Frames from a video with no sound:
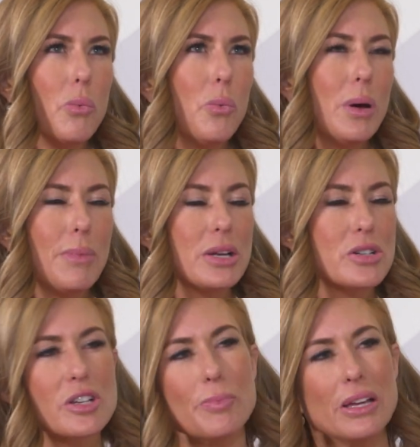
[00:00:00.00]
What
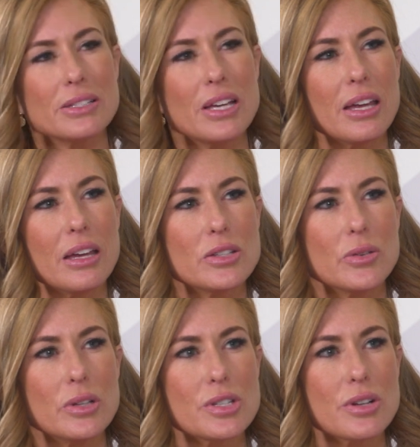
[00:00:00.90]
measures are being taken to
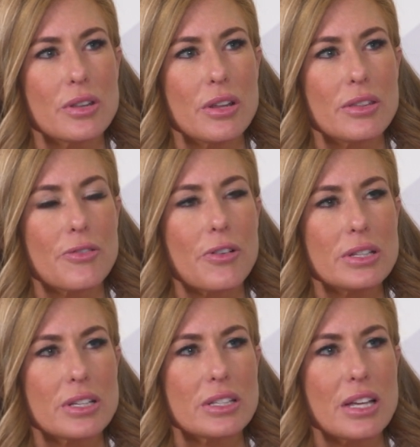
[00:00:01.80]
ensure that the
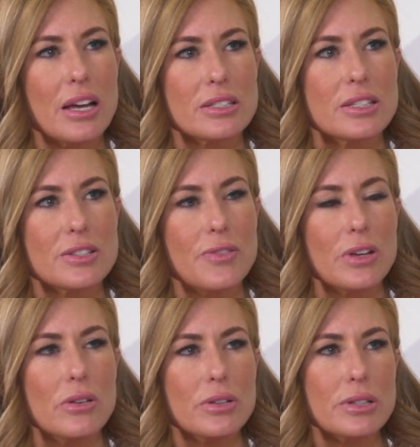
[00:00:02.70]
forensic sciences
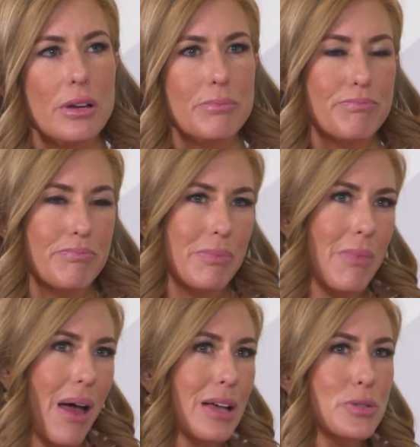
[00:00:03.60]
field
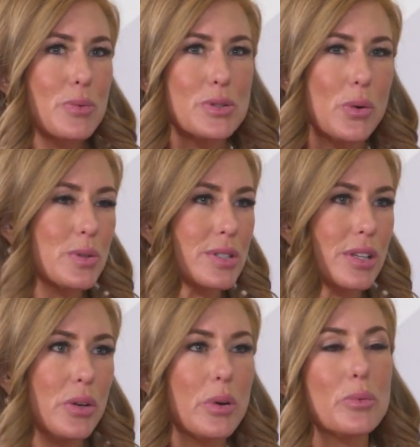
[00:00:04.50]
has results
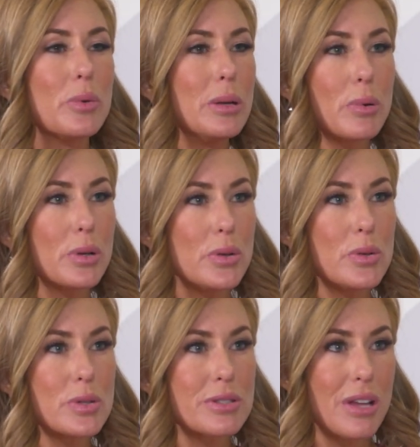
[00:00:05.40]
that you can
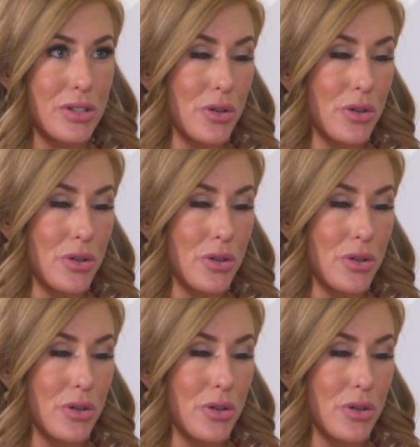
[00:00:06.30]
reproduce and